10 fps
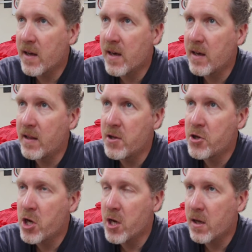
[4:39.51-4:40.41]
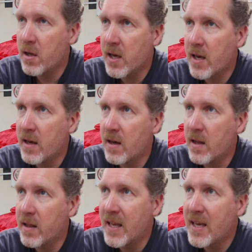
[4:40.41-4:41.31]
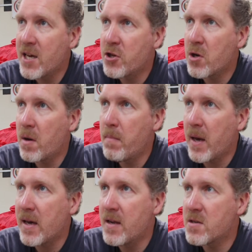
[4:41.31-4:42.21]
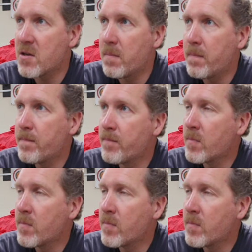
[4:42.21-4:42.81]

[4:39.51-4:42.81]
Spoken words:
gear linkage mechanism